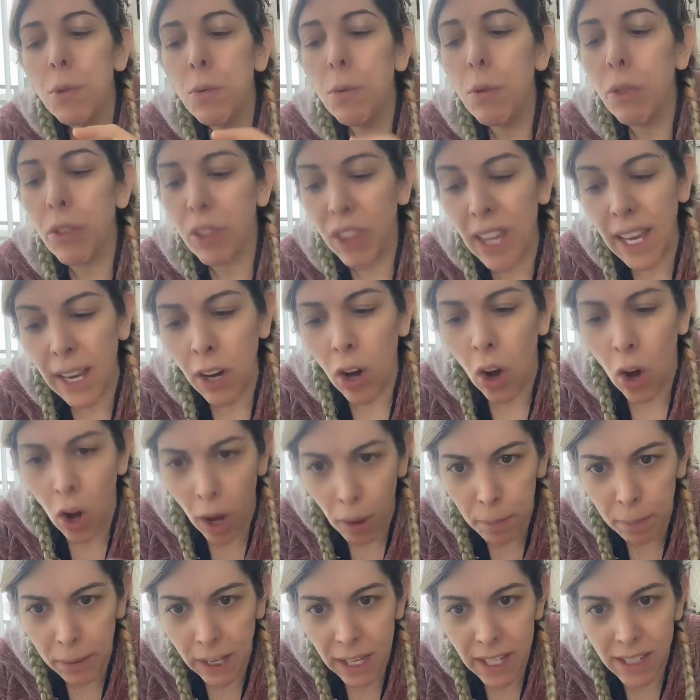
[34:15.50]
Do you
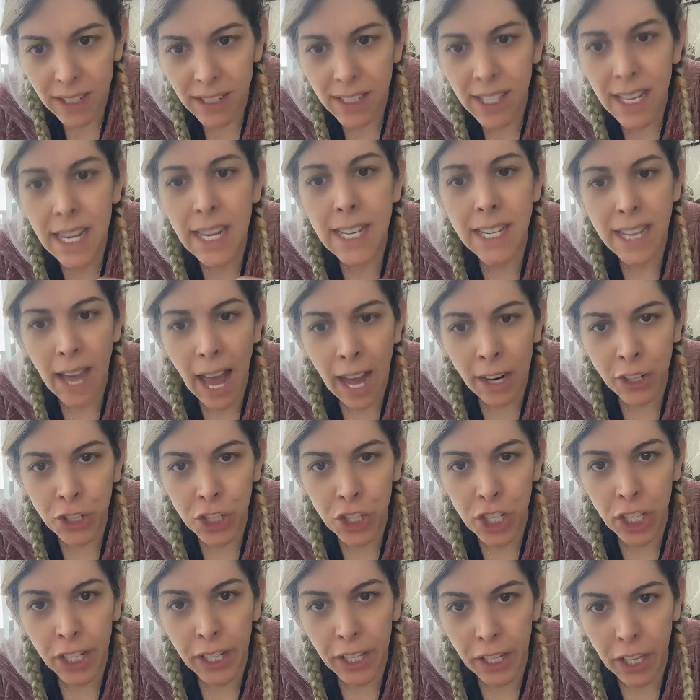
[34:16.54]
think Hopkins is
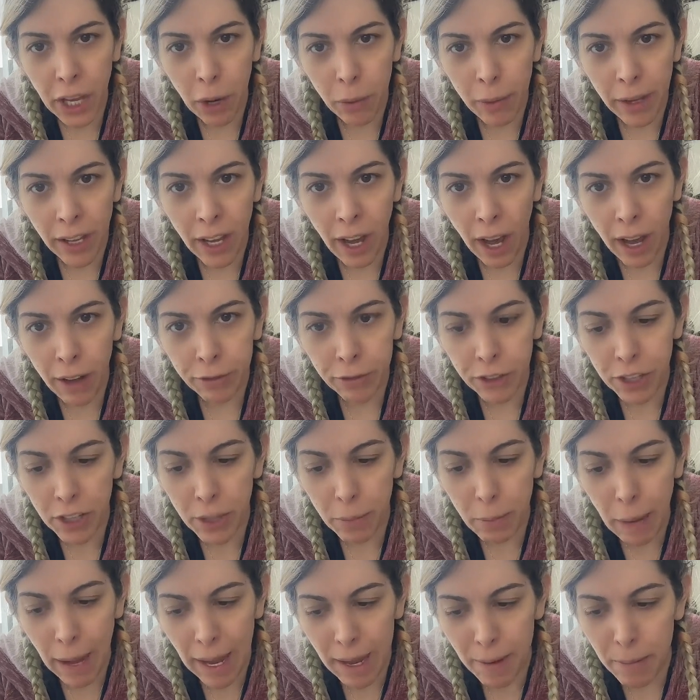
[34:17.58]
actually going
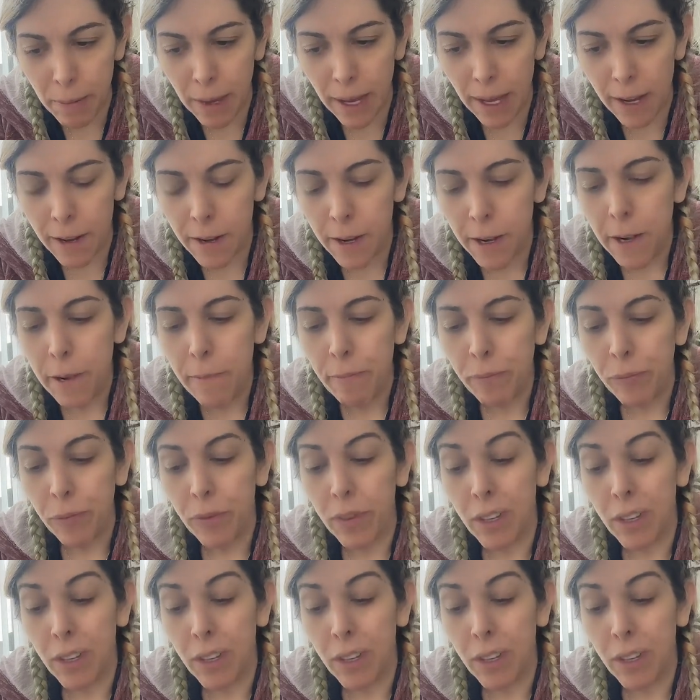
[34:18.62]
after the baby?